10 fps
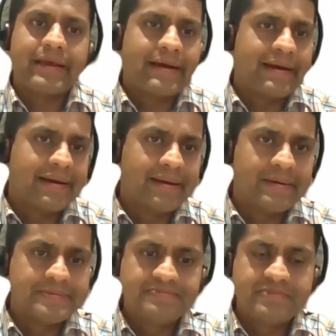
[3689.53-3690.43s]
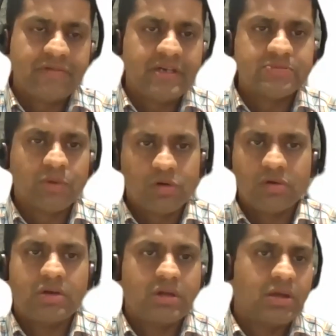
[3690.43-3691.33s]
um, if it is
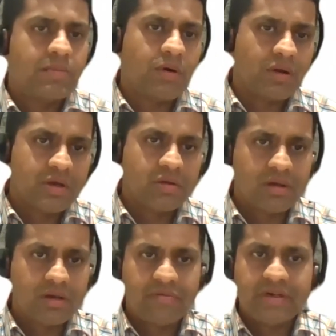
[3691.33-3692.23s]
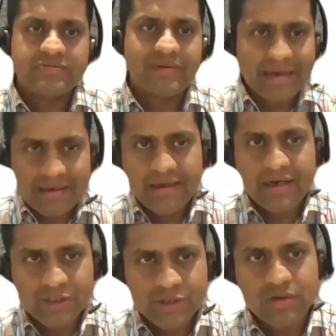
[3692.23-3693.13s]
monoclonal, polyclonal, if it is validated,
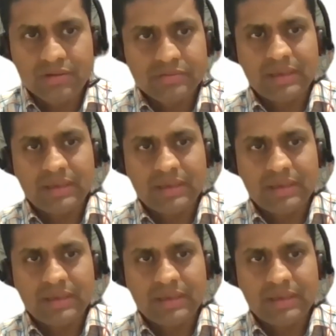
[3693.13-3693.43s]
and so on.